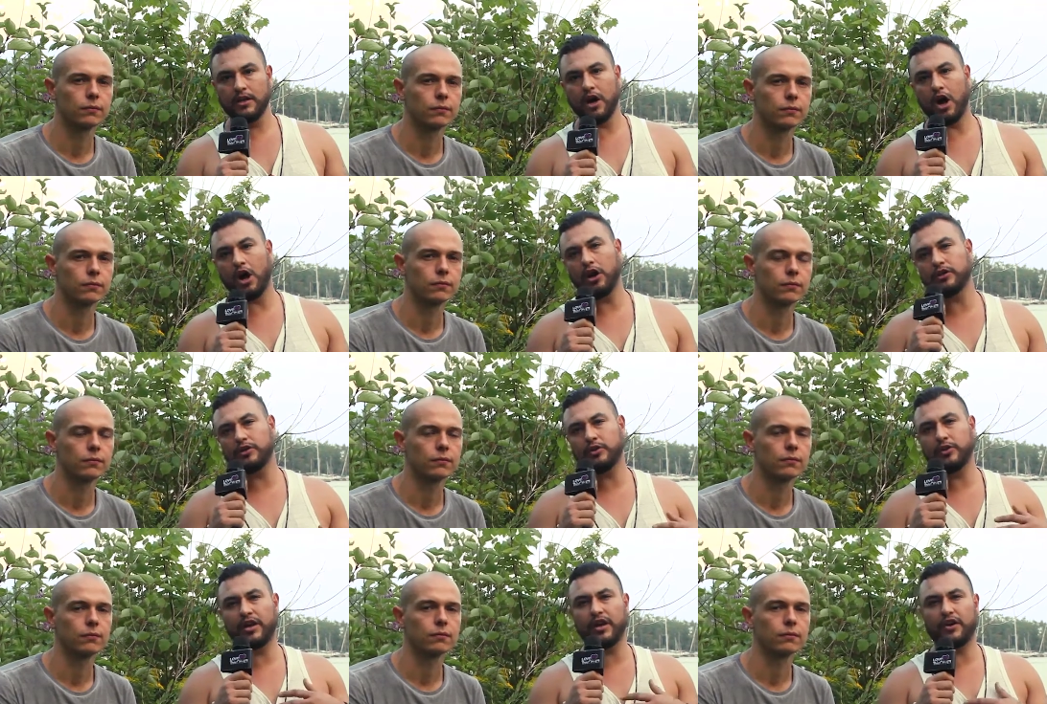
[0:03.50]

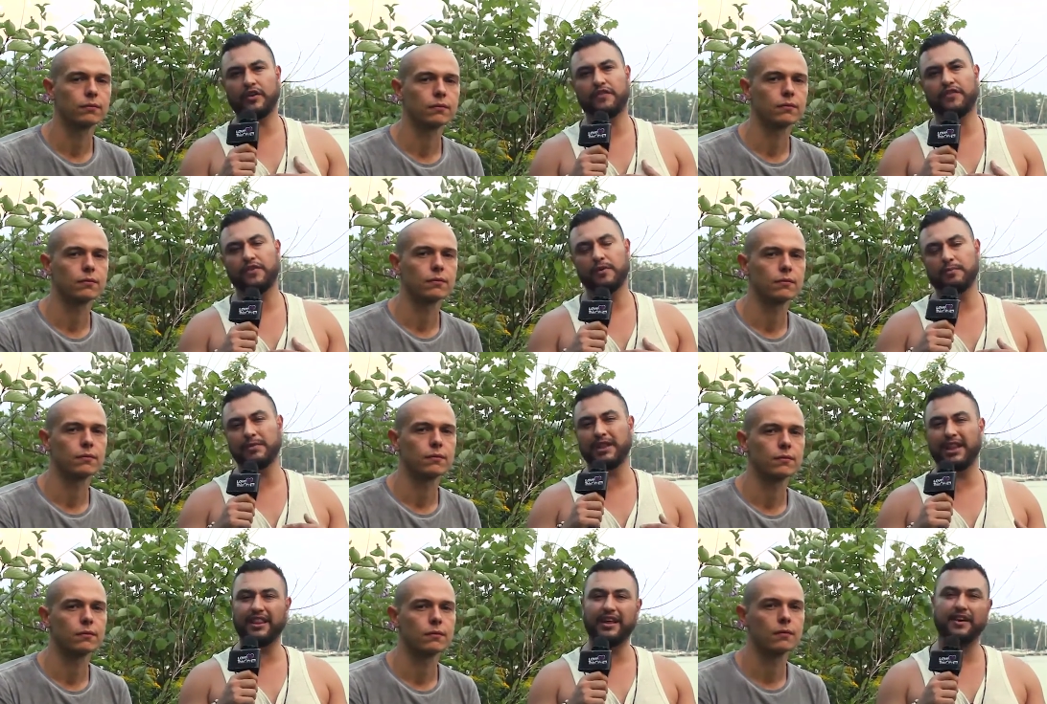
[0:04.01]
Speaker 1: Hondo here
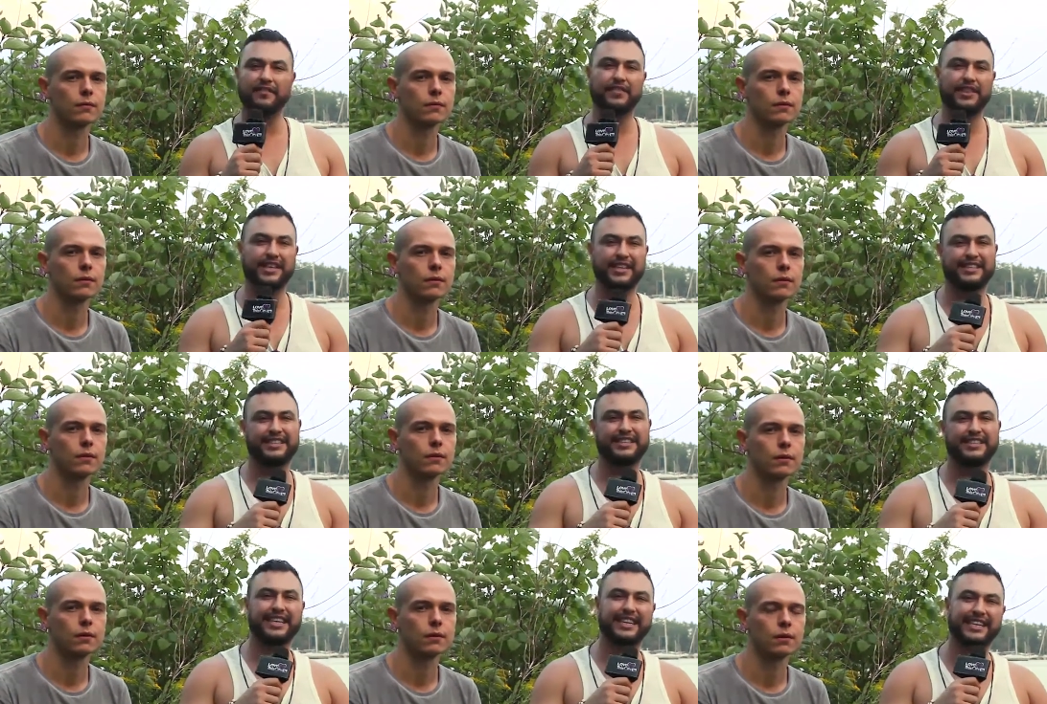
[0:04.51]
from Love
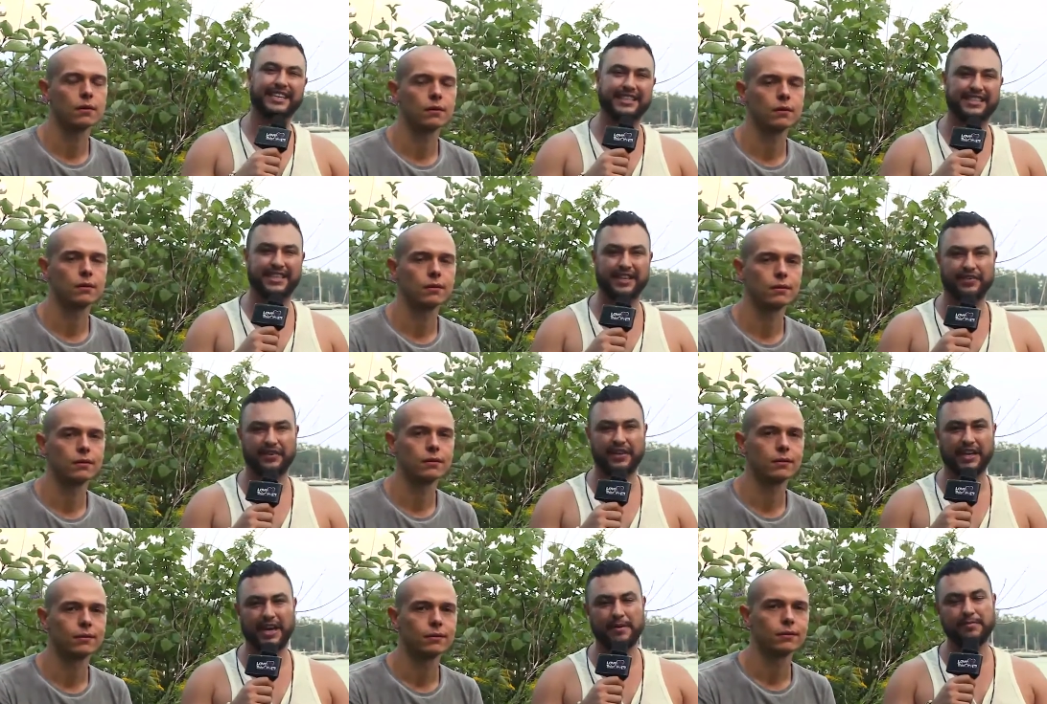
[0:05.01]
This City
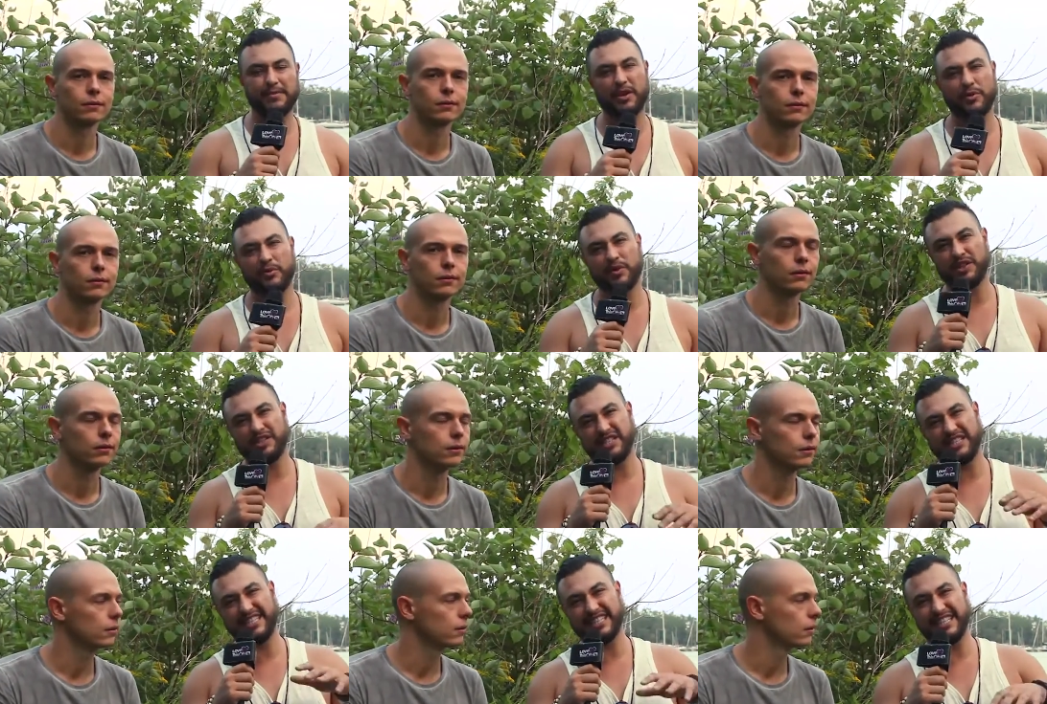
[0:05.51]
TV. I'm here
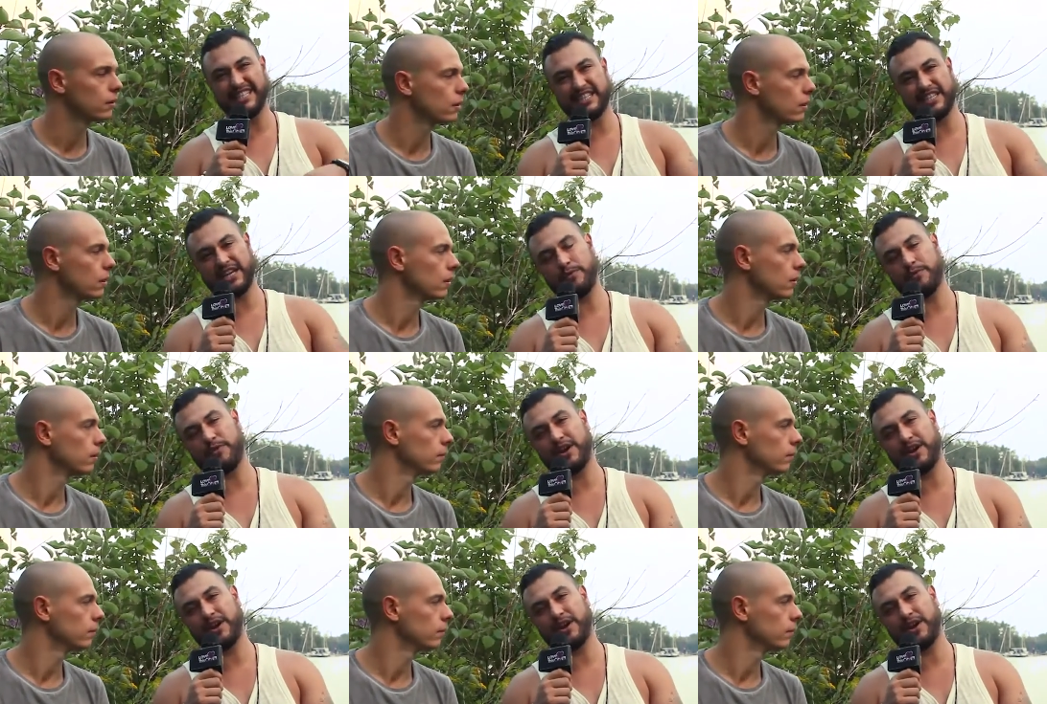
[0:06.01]
with DJ